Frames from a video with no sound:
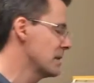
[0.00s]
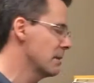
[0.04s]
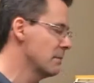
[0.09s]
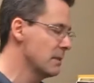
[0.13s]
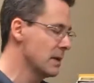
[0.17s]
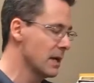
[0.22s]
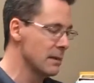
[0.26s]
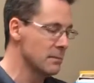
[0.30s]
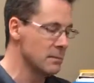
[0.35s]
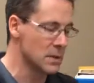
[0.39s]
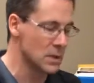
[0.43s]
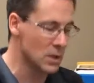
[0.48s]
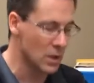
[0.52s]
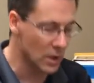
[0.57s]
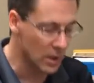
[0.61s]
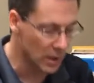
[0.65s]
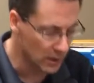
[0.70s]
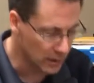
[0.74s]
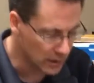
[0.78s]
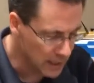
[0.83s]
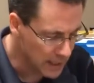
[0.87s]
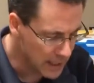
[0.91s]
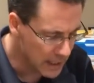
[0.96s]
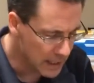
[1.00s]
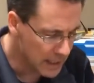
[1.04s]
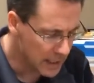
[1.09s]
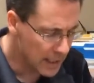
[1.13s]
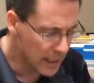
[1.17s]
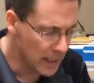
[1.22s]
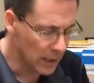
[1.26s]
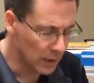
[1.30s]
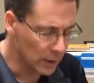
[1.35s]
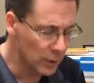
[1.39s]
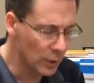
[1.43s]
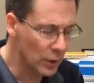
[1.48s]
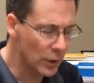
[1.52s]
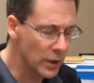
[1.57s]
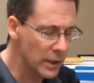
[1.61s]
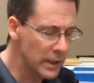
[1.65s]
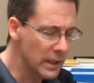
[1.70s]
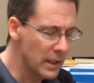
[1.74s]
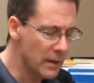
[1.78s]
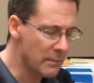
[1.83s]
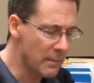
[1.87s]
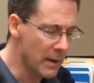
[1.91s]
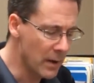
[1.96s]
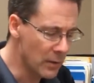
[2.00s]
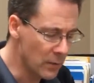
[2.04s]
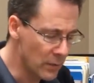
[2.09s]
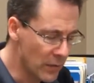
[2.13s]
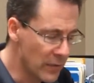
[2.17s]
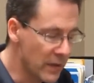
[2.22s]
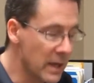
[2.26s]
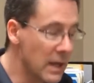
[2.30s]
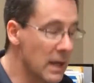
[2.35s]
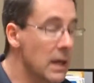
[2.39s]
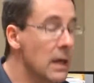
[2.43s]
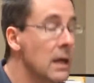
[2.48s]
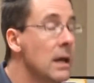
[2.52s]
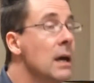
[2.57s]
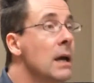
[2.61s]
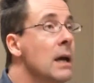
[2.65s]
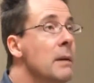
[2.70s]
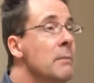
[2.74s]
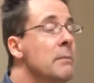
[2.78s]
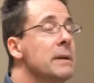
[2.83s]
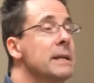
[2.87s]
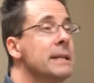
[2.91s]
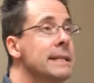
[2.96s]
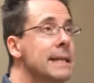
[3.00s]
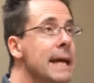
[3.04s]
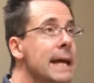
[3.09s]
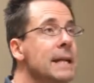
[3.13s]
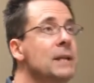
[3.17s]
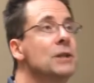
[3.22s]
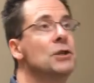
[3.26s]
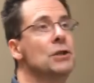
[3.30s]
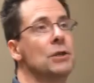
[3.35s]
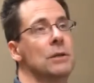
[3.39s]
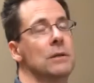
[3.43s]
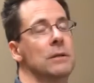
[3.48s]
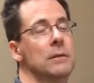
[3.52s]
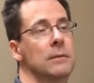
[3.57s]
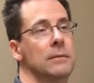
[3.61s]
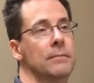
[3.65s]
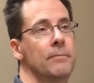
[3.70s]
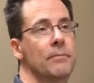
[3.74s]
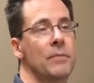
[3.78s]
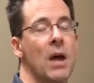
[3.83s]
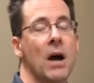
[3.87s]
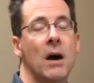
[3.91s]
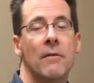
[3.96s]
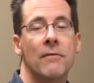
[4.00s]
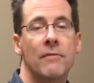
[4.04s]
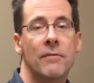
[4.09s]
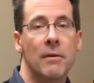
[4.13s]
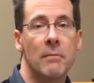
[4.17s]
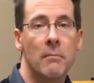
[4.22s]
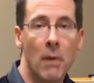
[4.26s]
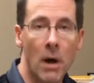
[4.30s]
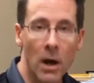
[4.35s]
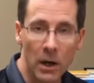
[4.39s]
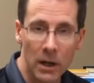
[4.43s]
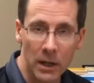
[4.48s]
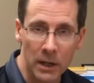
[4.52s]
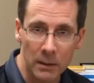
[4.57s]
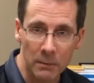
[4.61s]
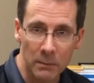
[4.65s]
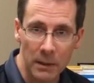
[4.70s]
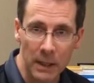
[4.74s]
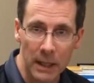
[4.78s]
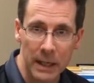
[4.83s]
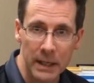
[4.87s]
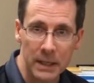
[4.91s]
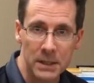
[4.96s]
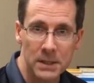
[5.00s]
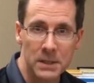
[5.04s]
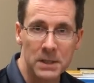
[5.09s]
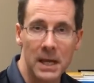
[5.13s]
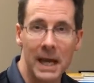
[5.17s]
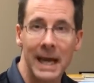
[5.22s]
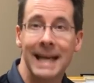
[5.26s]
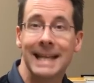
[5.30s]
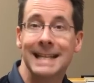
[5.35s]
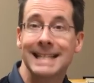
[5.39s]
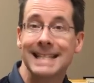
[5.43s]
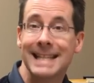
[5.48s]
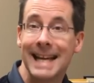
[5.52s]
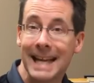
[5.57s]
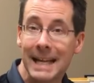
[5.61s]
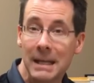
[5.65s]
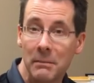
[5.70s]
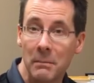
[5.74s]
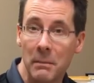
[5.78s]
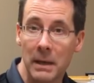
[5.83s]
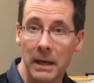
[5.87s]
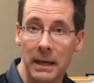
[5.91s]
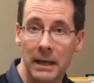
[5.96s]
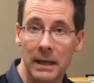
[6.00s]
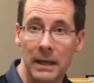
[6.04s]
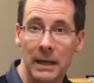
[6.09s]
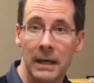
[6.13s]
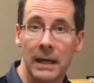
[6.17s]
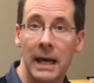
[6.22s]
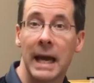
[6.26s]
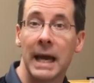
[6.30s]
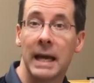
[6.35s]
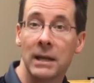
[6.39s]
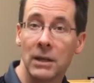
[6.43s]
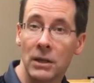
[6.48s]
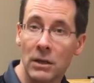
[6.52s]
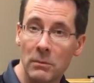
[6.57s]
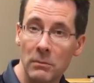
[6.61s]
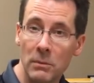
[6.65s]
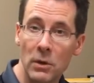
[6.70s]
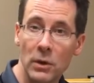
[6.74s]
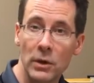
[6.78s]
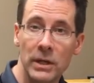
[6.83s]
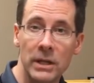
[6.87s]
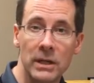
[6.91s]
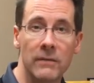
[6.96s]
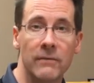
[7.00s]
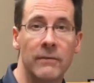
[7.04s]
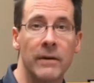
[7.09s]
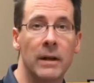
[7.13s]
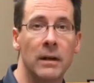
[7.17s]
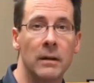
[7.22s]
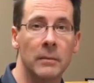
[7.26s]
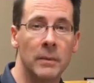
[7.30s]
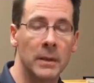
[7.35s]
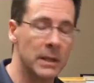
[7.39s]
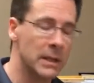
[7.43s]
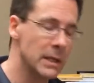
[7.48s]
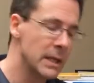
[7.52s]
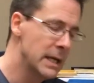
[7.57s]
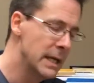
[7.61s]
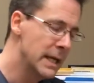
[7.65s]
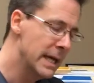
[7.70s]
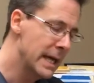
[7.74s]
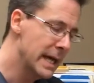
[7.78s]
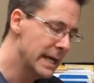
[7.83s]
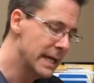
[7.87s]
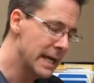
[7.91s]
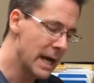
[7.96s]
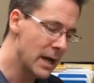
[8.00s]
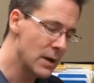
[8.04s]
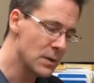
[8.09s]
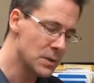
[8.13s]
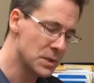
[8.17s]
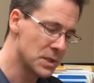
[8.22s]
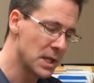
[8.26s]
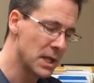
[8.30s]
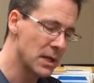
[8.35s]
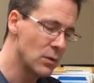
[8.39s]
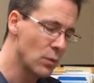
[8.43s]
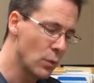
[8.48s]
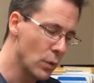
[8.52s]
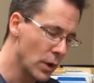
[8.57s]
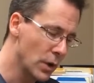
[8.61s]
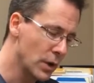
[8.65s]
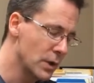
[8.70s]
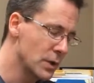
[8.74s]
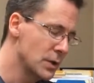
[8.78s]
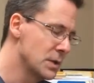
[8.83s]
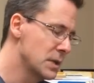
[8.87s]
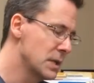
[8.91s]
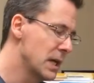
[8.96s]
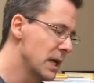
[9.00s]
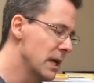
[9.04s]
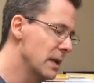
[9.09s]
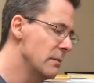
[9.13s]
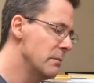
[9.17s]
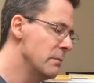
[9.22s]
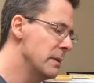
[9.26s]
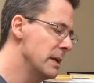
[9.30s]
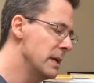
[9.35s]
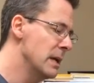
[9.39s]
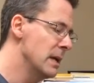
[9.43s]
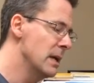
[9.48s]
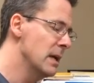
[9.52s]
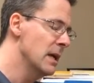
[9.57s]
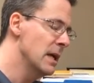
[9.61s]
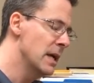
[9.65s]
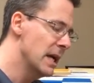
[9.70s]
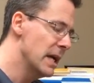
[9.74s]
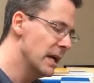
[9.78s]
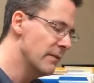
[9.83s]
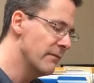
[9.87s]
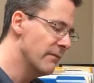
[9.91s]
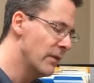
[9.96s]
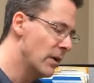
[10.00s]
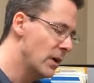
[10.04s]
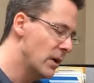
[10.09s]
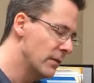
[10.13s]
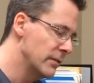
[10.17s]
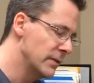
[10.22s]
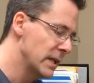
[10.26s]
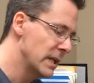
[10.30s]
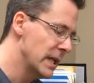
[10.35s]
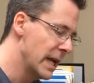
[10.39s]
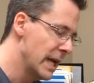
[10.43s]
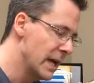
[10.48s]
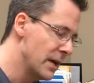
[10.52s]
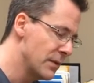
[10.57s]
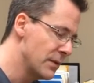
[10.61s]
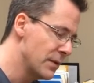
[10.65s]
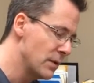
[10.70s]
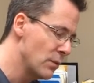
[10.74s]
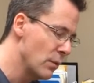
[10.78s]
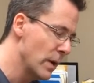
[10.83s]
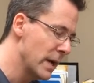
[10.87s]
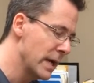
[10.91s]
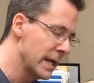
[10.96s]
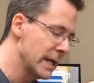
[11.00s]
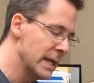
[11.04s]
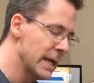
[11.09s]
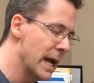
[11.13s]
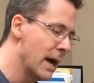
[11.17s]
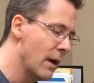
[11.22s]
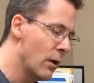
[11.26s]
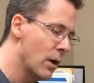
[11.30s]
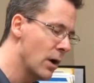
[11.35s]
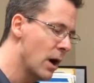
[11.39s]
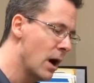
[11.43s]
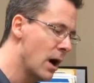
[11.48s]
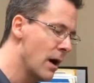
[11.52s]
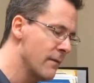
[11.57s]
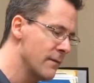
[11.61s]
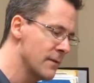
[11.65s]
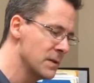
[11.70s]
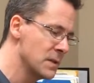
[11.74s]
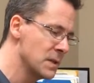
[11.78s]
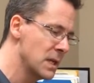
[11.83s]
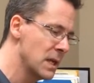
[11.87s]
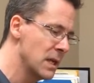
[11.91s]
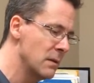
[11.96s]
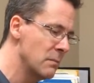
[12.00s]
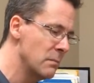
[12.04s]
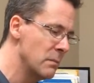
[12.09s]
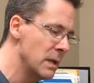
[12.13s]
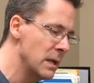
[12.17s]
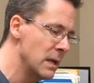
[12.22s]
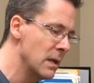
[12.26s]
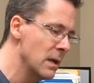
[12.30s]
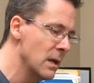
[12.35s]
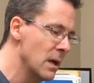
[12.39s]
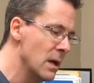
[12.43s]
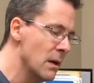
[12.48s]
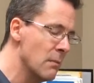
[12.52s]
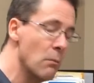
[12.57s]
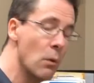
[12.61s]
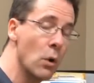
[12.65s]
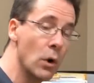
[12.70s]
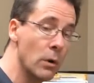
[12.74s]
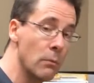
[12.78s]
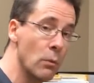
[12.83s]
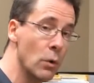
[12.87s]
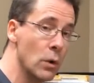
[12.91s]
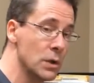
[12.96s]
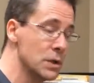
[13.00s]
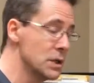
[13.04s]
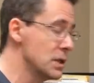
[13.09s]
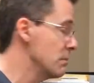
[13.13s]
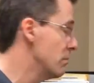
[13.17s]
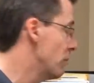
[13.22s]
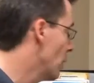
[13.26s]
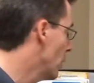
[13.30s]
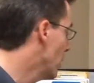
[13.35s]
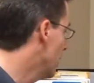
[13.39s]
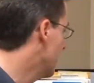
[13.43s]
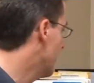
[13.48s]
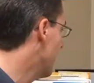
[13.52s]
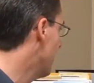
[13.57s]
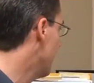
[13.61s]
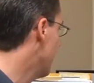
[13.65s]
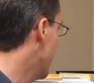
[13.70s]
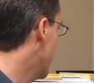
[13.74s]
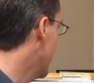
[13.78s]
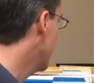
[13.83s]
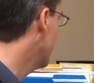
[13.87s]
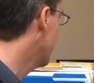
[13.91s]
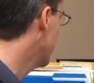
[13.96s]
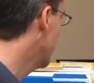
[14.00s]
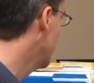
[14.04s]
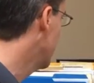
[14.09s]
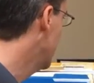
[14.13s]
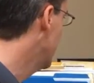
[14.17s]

sometimes called, learning about the potential of the marketplace and tent making and community development and how Send workers can be involved in a healthy way and how our office can be more and more supportive of that.